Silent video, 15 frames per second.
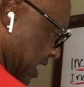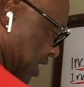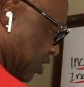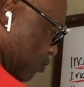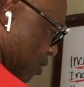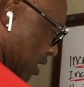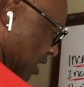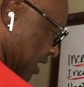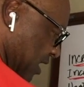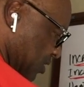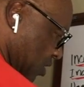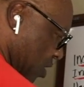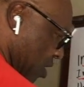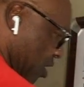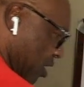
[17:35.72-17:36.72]
each one of these
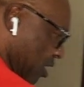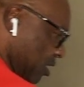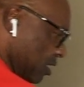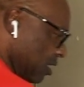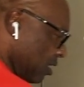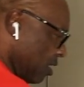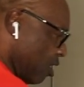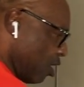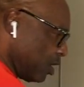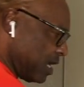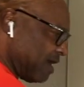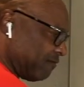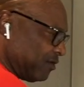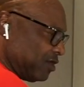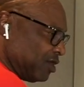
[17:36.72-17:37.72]
are. All
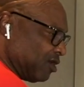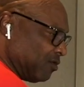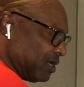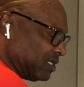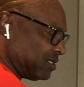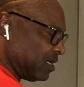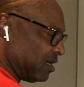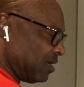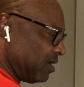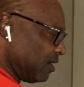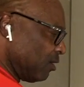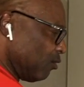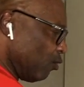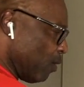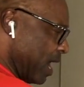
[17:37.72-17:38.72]
you have to do is
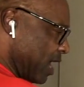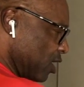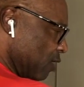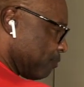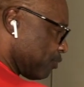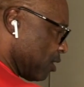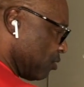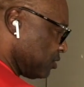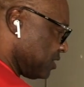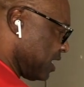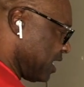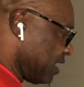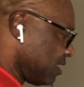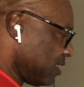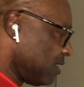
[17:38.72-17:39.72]
weigh your
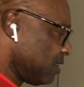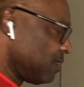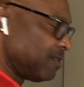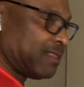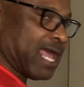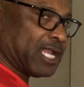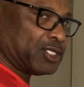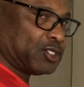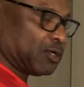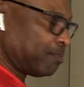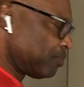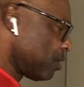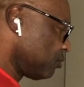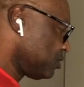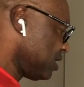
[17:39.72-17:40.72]
protein. That's your
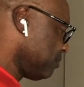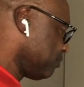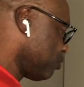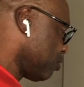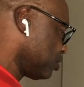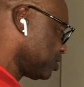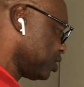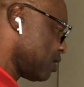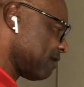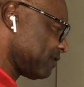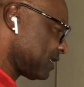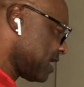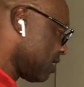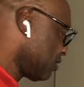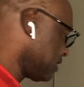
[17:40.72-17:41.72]
protein portion. You don't
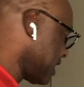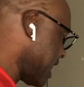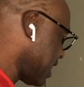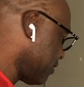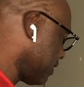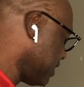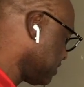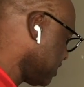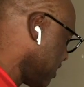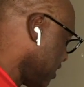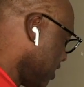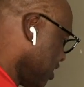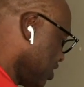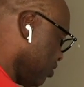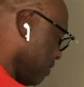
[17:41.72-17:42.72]
have to count calories.
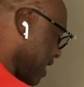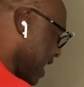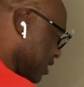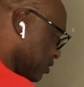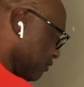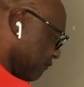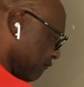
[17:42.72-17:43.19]
You add your